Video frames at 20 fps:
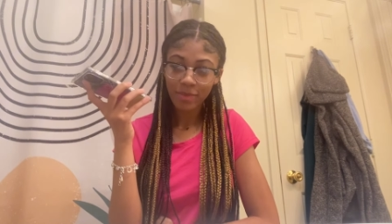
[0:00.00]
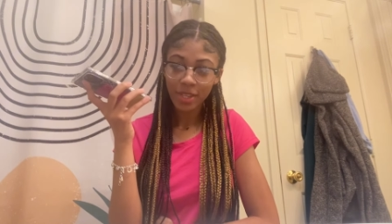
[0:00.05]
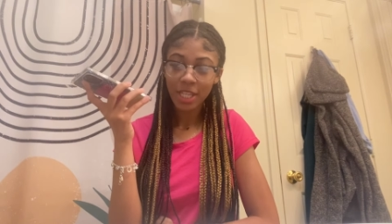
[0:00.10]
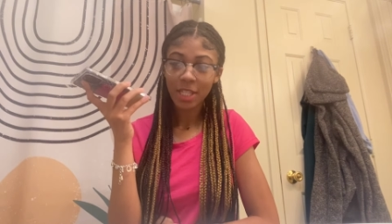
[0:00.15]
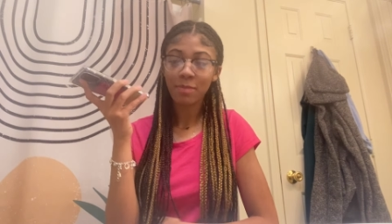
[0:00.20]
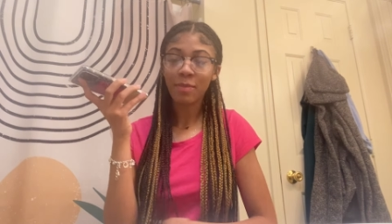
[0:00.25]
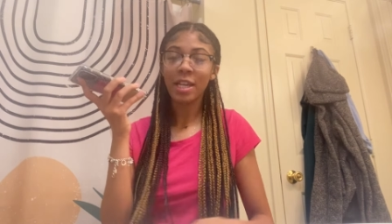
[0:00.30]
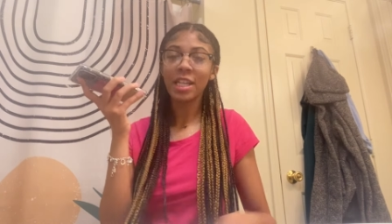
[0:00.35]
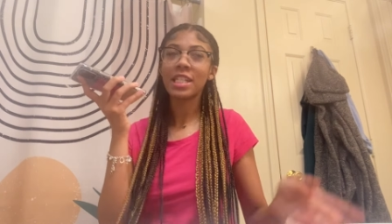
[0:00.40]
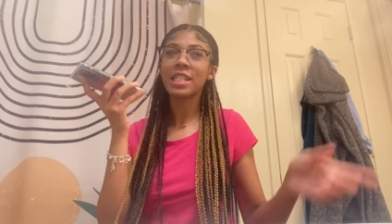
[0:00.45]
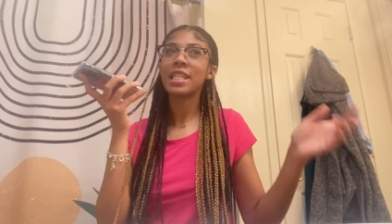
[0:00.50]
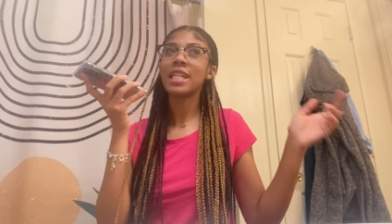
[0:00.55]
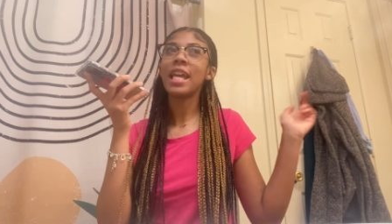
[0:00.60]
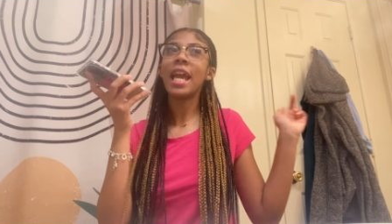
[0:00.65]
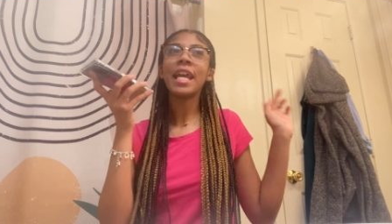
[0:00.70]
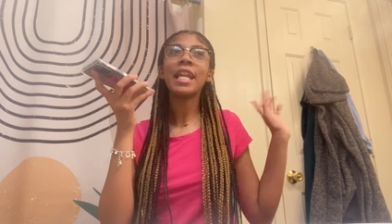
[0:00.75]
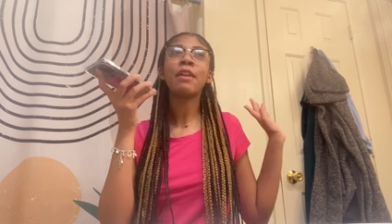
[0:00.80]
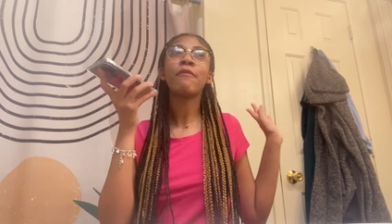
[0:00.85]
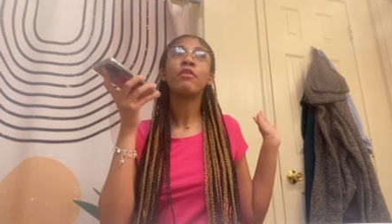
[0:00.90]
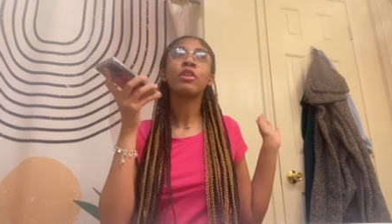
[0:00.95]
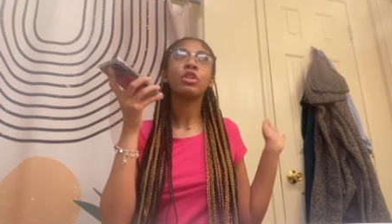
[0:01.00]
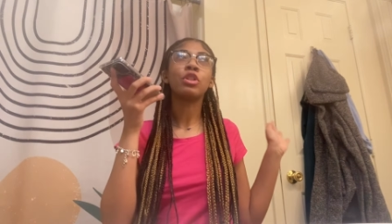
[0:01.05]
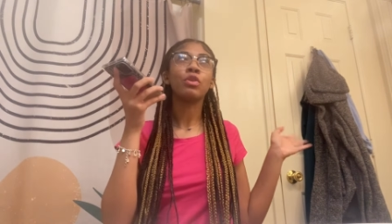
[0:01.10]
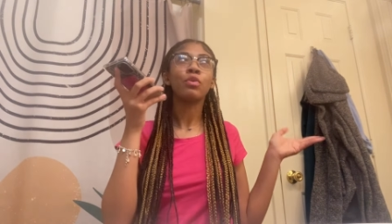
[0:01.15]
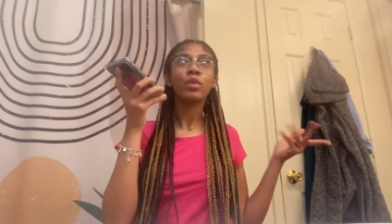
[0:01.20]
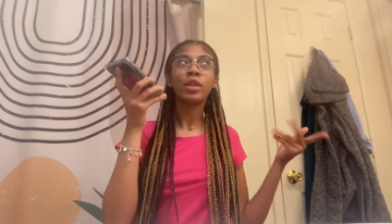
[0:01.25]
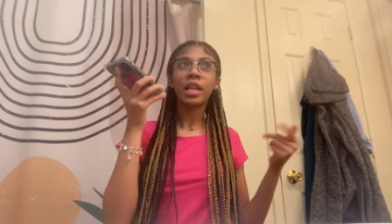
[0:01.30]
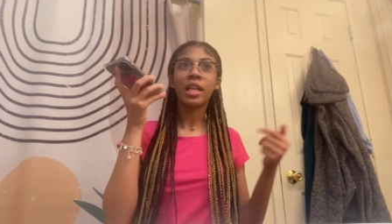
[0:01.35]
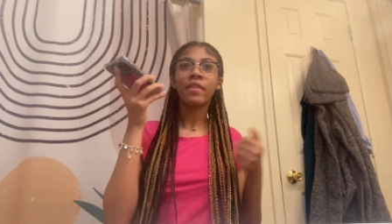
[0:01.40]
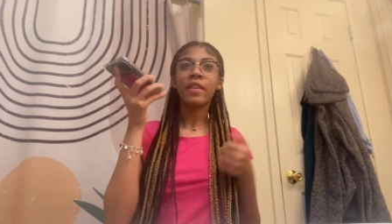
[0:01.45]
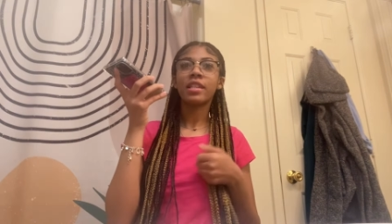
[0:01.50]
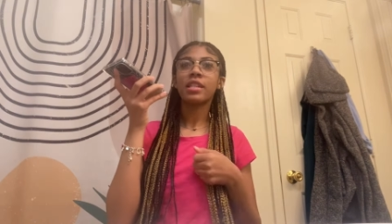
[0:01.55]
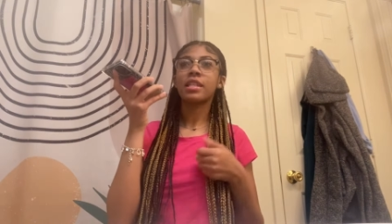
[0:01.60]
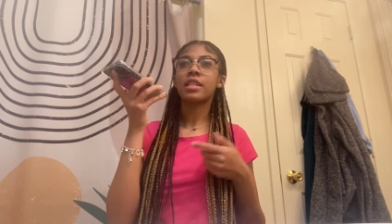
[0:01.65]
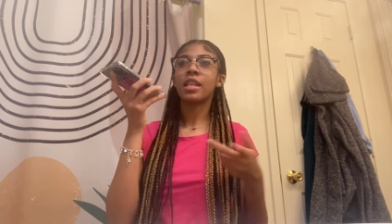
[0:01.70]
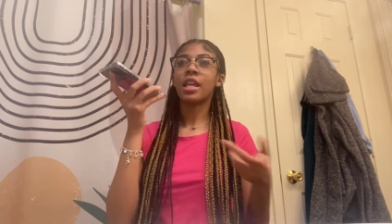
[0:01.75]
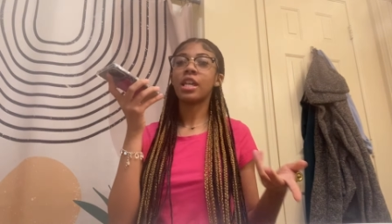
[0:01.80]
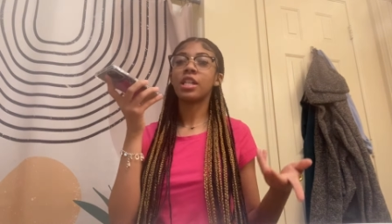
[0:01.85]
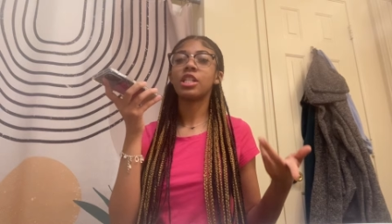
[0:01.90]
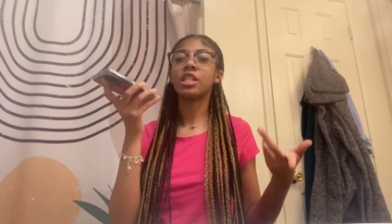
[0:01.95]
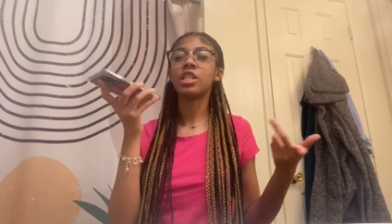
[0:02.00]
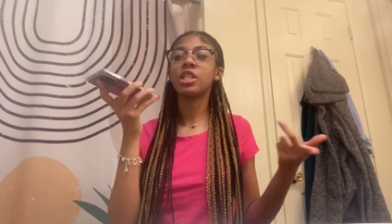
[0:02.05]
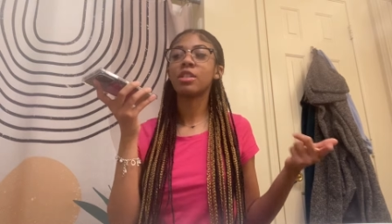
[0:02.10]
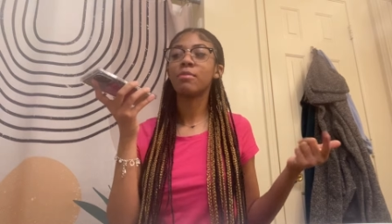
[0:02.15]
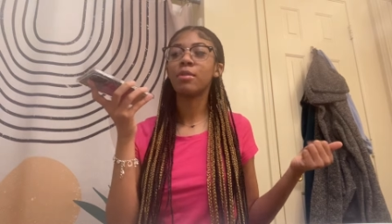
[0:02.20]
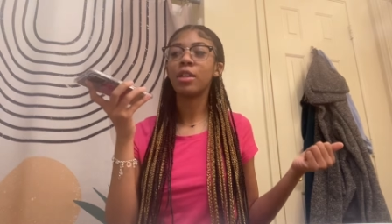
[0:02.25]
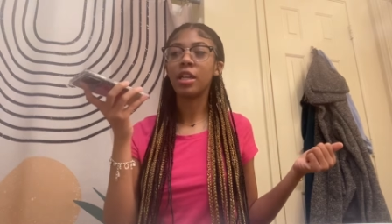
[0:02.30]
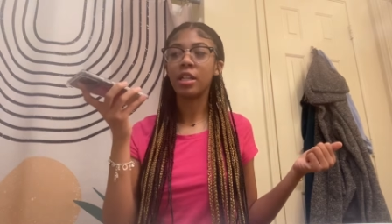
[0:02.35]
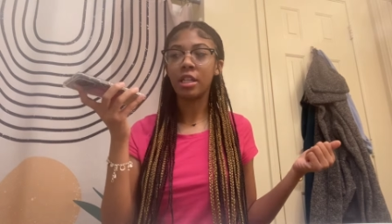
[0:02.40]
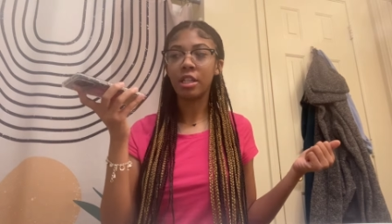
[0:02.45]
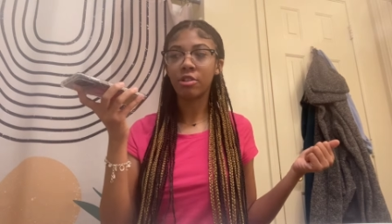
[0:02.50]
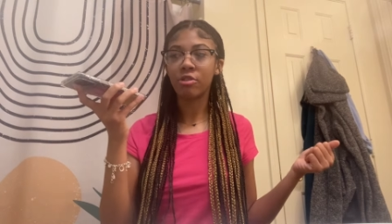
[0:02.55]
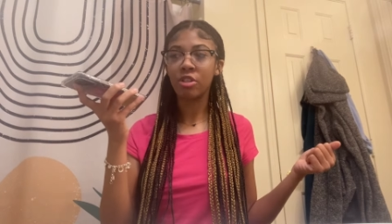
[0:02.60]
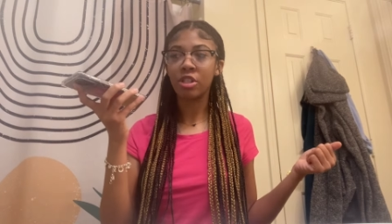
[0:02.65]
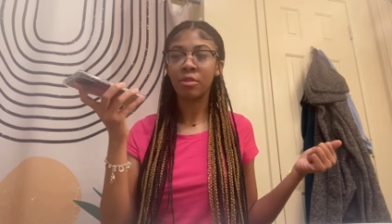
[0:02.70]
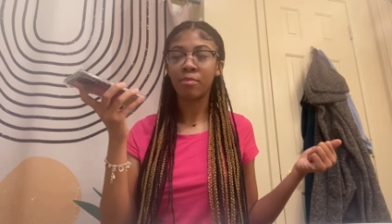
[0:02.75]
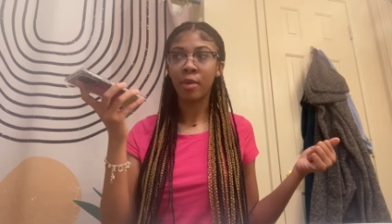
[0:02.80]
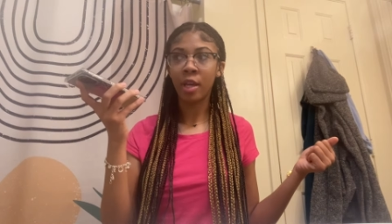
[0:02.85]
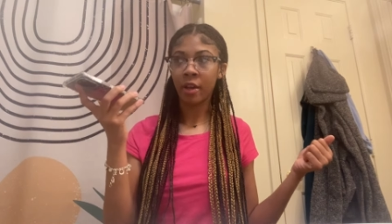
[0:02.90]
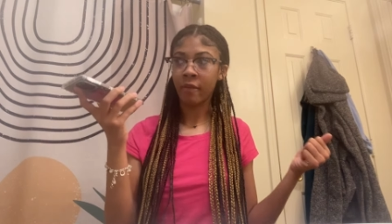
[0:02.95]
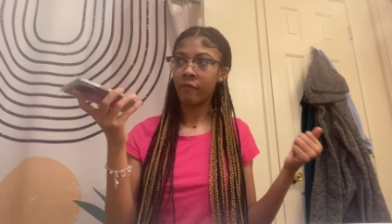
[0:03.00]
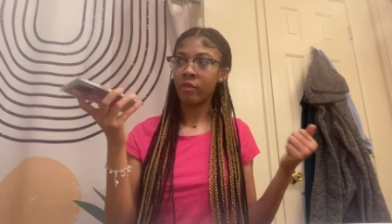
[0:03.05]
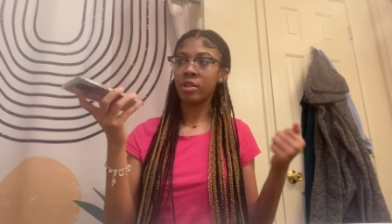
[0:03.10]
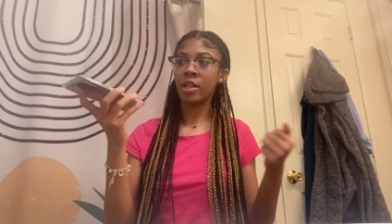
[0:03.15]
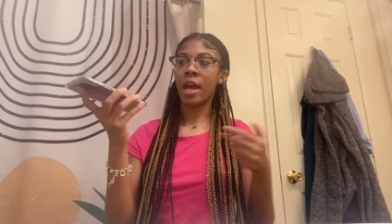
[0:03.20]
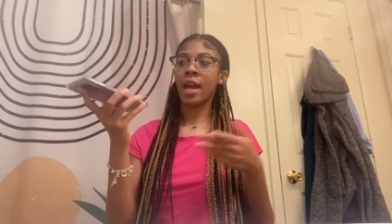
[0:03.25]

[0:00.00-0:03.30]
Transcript: Especially he ain't even doing that. That's the thing. She just being disrespectful.